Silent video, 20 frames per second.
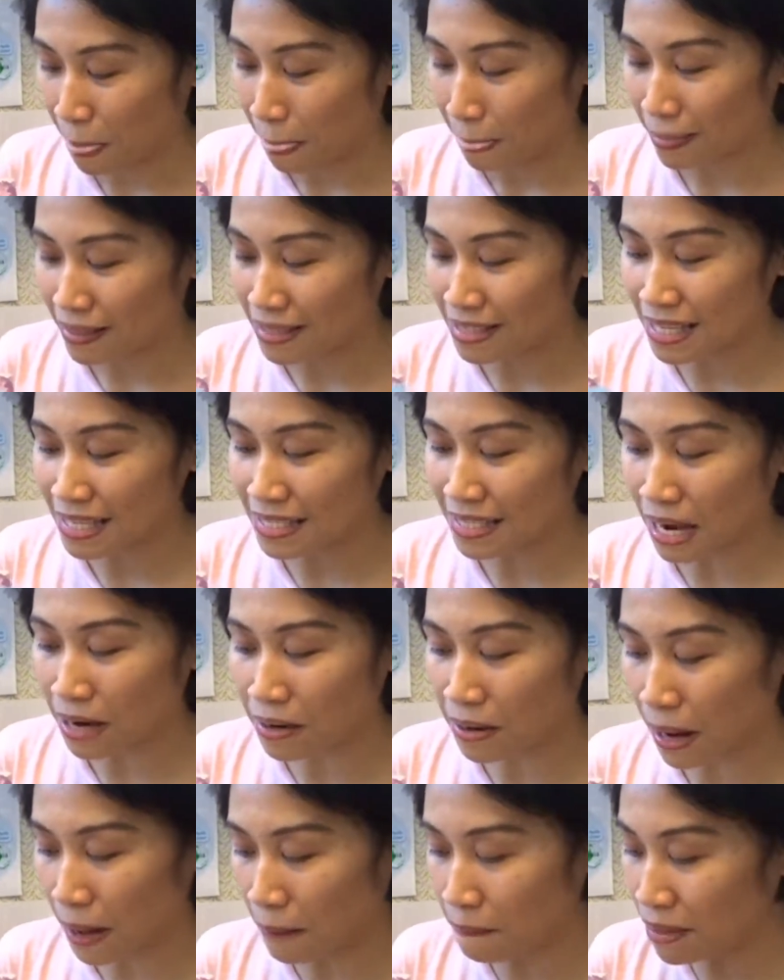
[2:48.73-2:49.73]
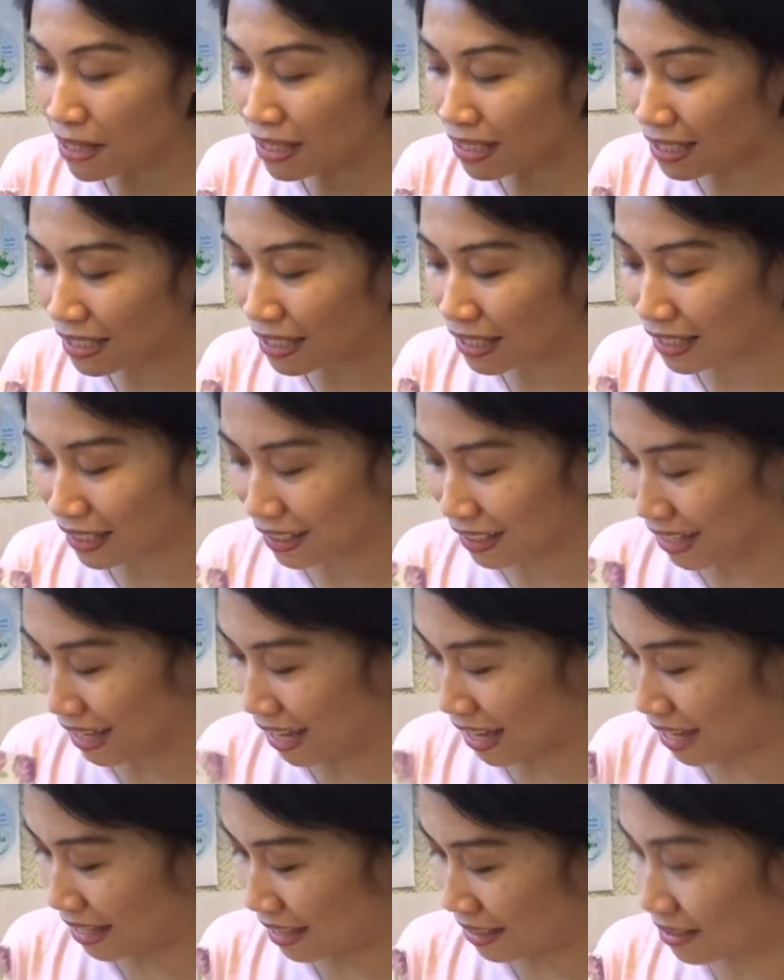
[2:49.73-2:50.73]
This is Arabic,
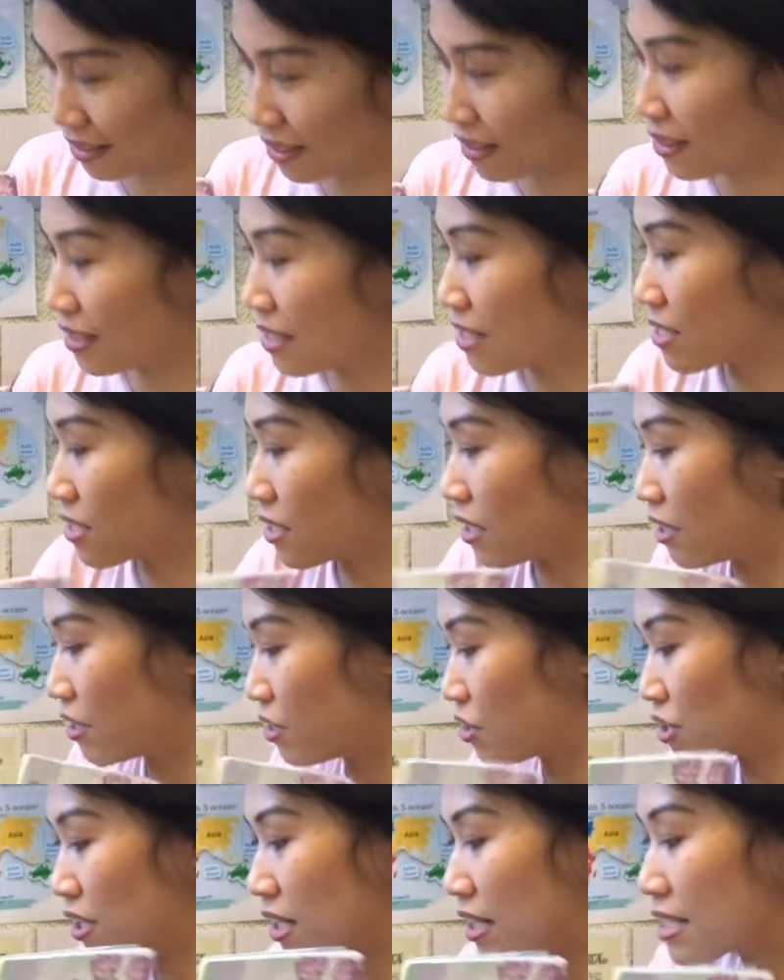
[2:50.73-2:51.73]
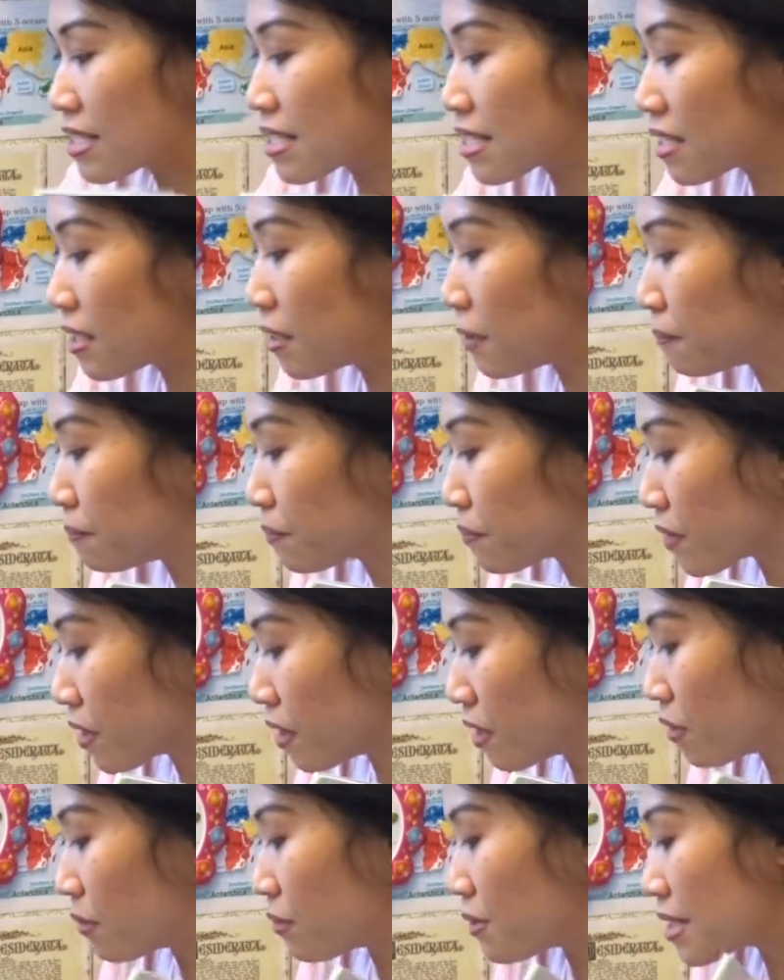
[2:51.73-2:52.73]
and these are just,
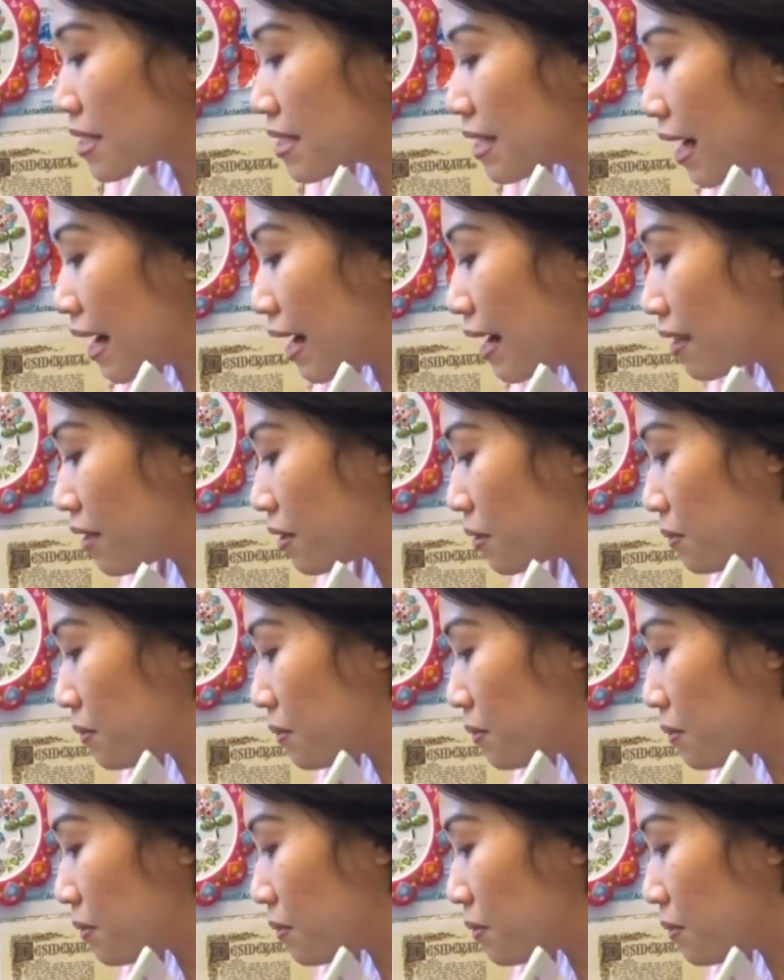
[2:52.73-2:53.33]
where's the other